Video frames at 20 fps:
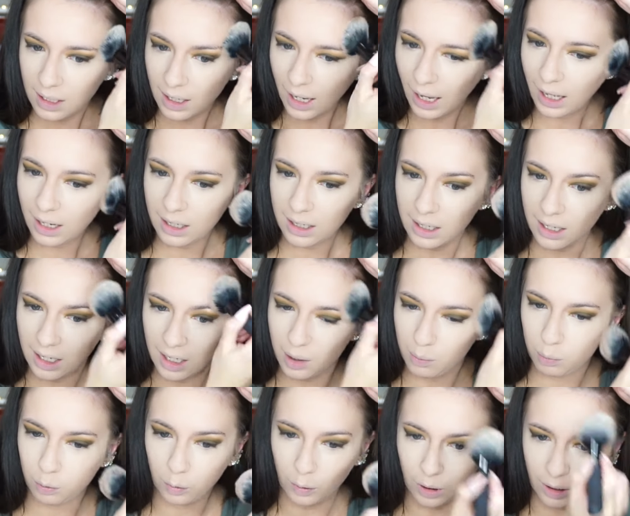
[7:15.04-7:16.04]
had a
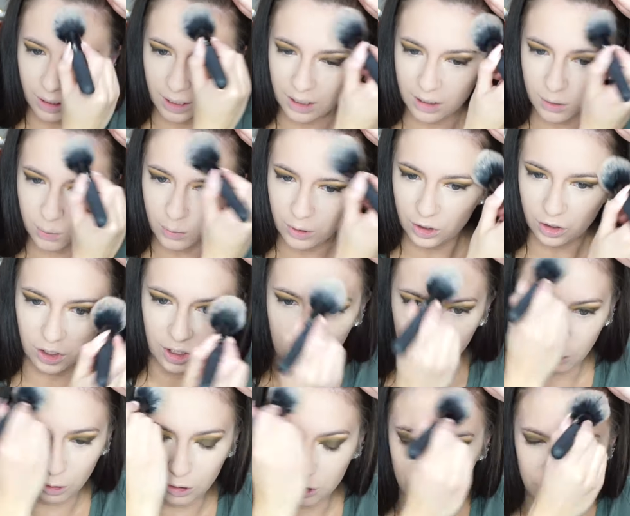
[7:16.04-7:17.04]
hit product when she
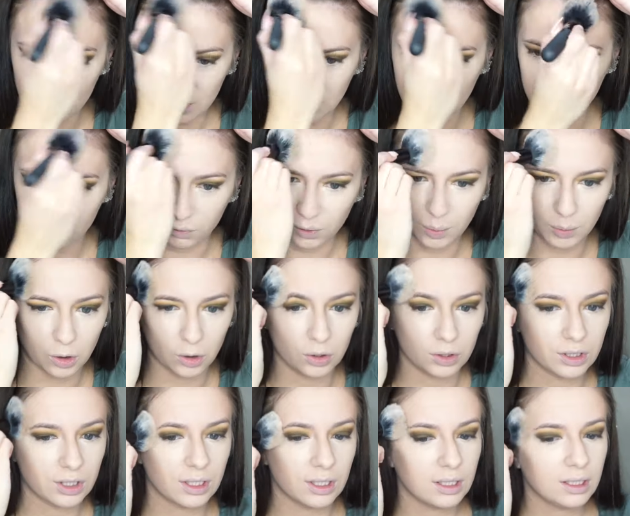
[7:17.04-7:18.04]
purchased this from
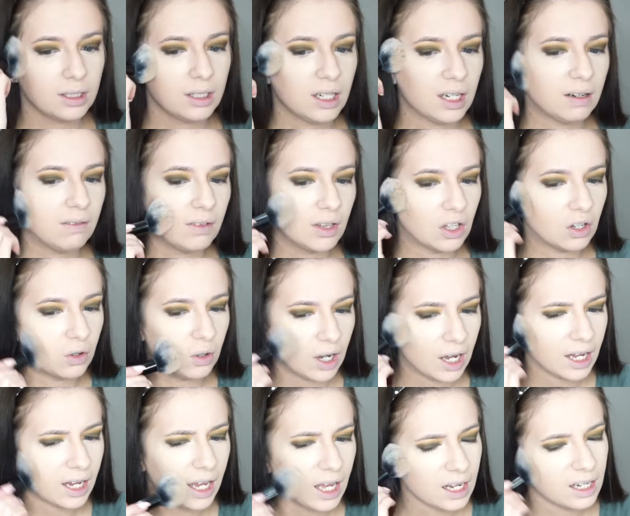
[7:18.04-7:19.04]
Ulta. Even though
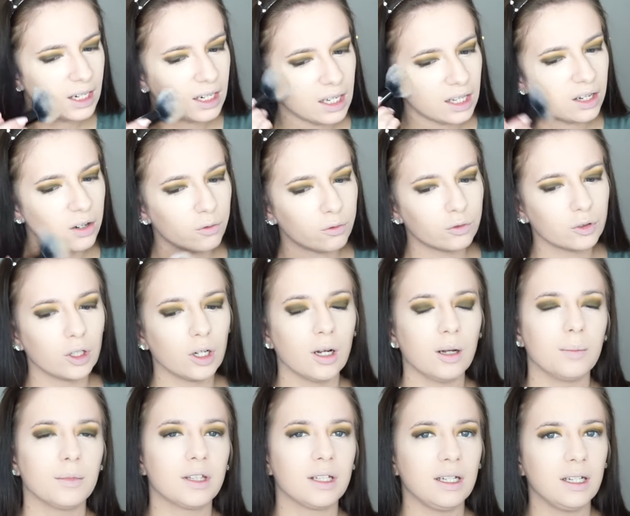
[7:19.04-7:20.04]
I had to get it
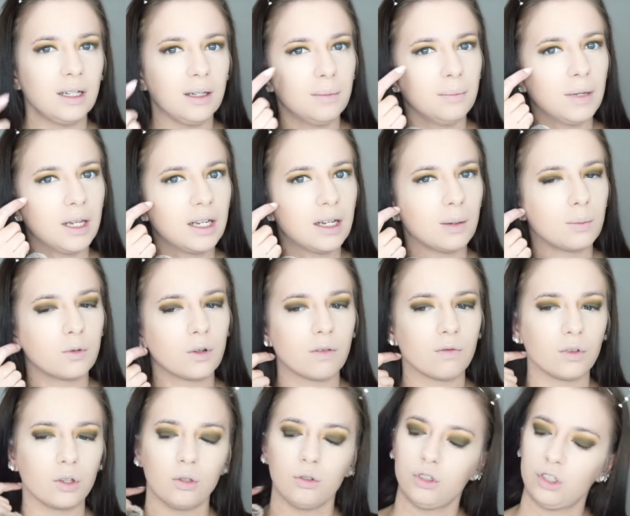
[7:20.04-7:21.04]
from the Makeup
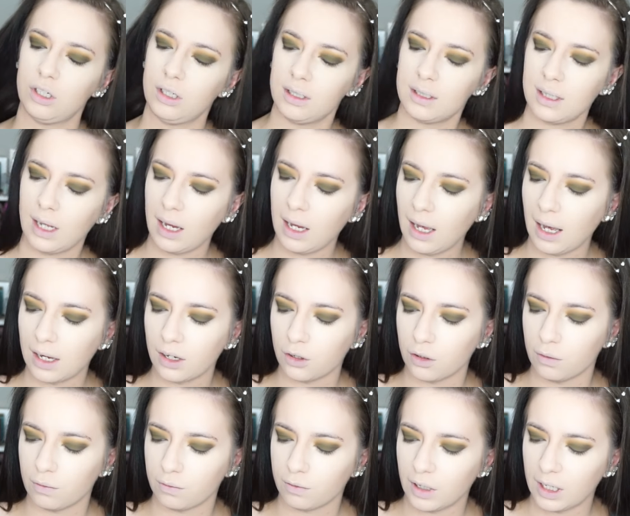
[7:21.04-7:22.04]
Revolution site, I
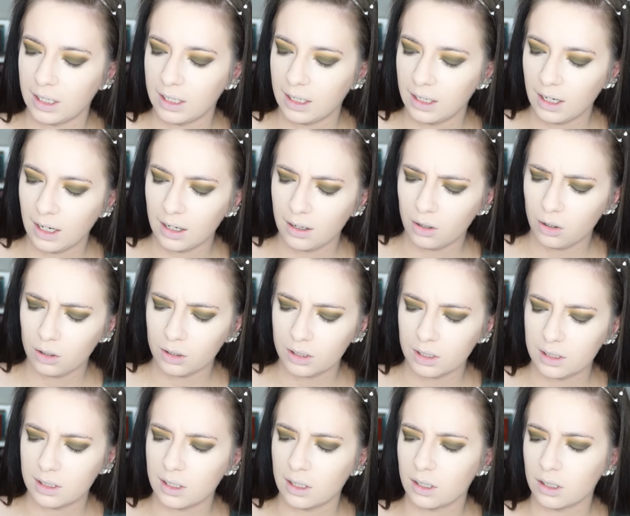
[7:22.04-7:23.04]
couldn't find it at
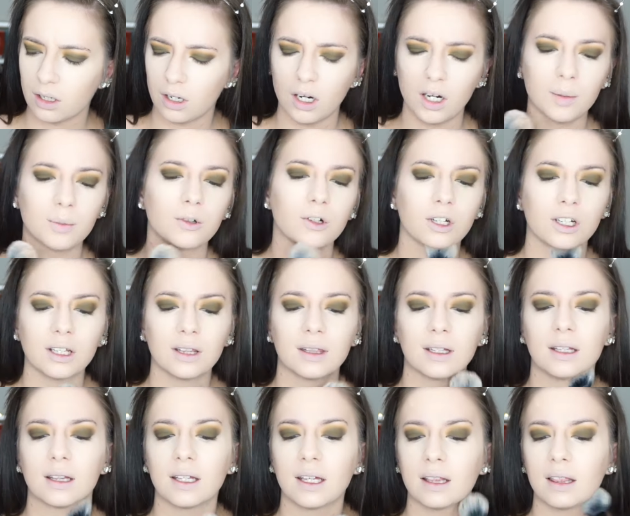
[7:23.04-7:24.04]
Ulta.com or
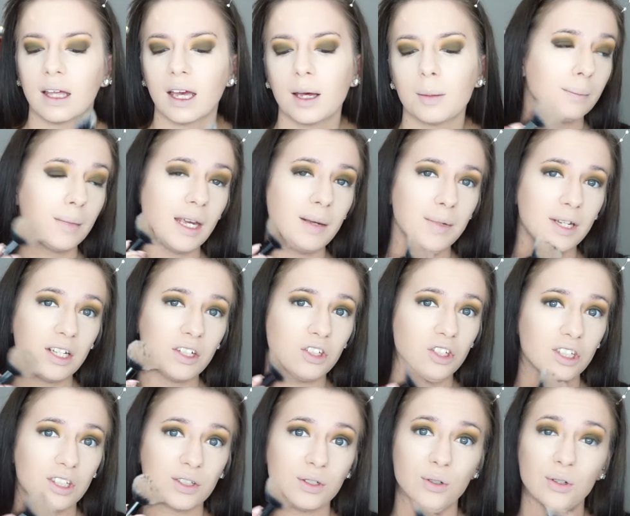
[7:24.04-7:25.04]
anything like that. Maybe it
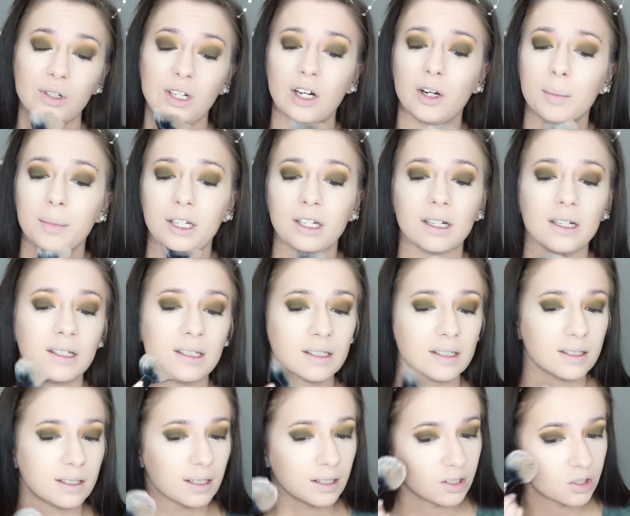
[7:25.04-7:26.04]
just sold out
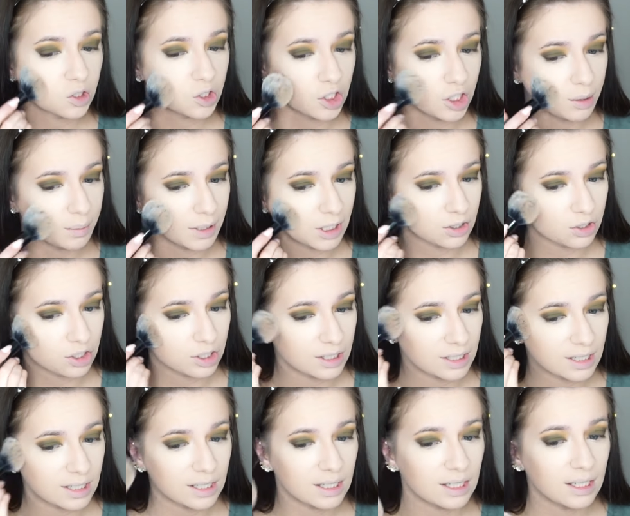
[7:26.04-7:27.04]
because she
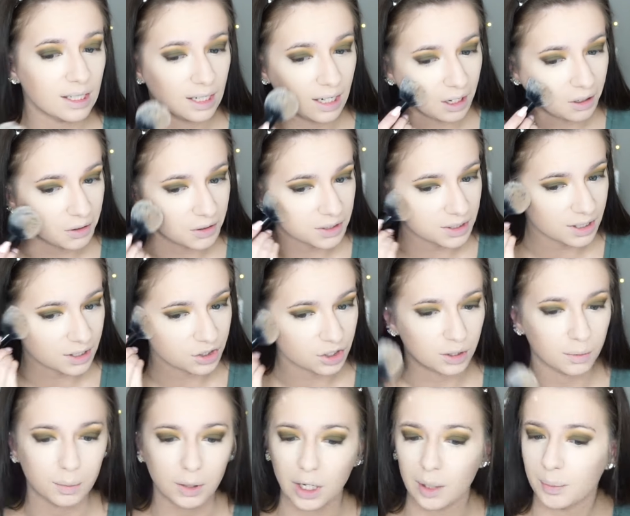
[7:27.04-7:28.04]
mentioned it and now it's such
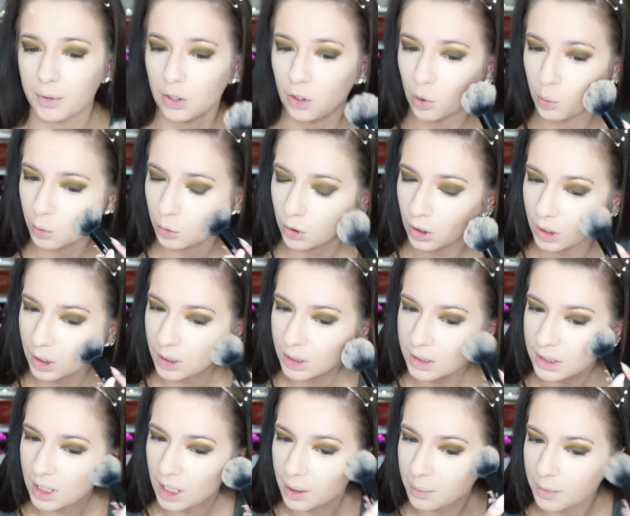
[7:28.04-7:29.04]
a popular
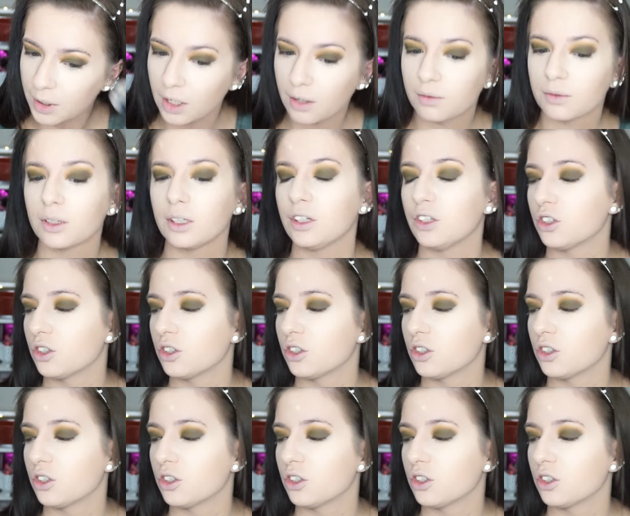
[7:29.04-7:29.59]
product. I'm not really